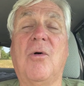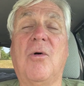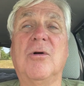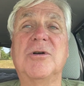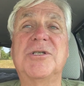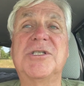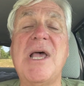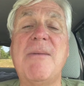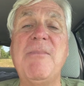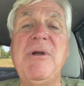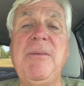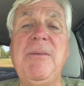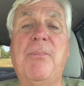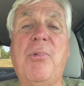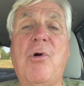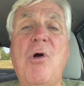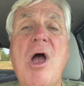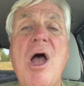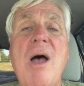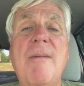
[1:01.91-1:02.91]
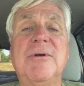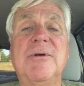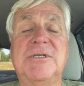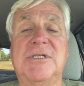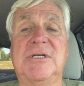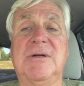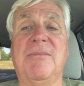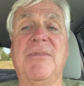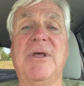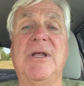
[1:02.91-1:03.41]
Or somebody
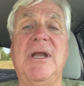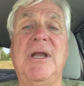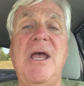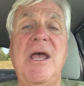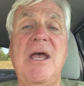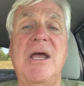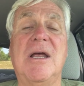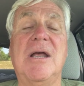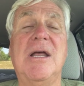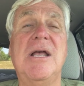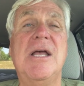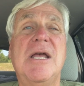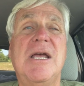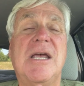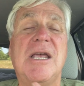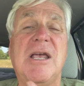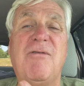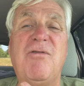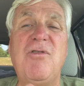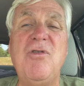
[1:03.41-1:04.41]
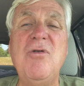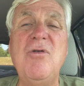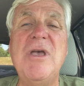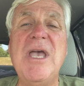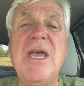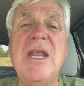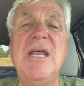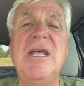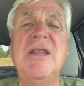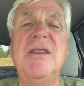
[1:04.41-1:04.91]
promised him that, hey, if you
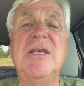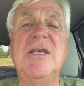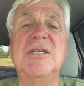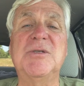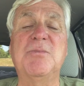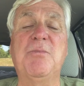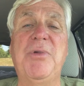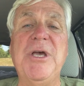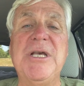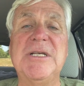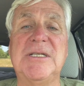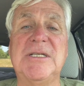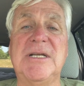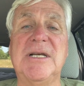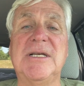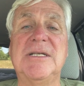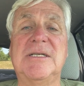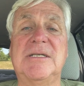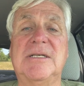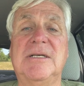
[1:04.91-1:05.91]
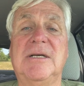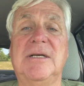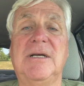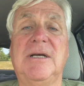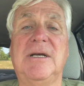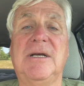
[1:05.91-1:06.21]
get in this business,